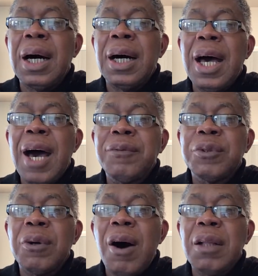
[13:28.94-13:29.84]
after
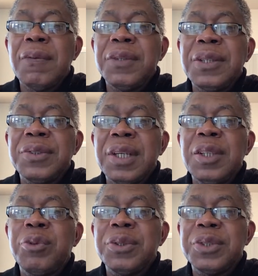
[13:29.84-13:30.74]
all of these
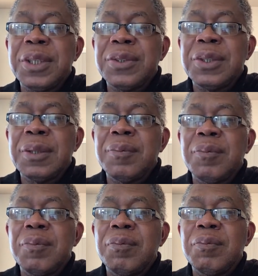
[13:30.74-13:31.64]
entrances,
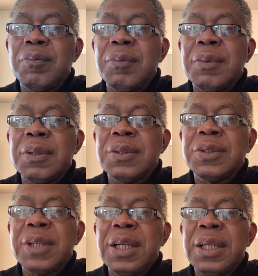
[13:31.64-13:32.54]

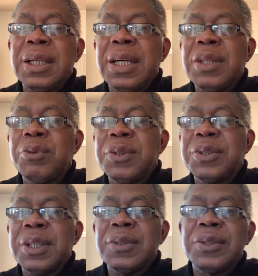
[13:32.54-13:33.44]
steady
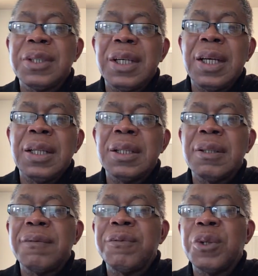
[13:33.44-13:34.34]
entrances in the
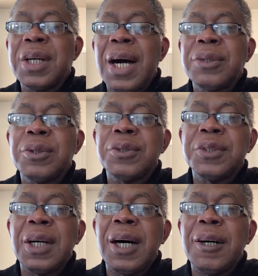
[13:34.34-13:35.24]
fugato
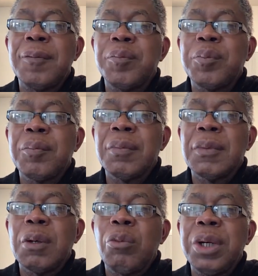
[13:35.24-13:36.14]
style,
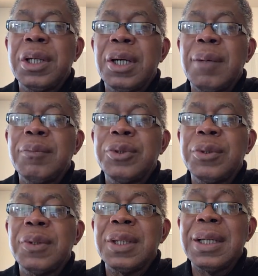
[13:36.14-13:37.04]
we come to
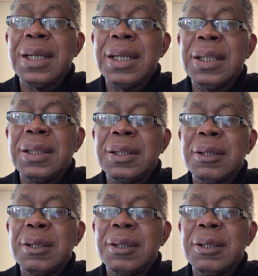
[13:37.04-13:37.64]
the end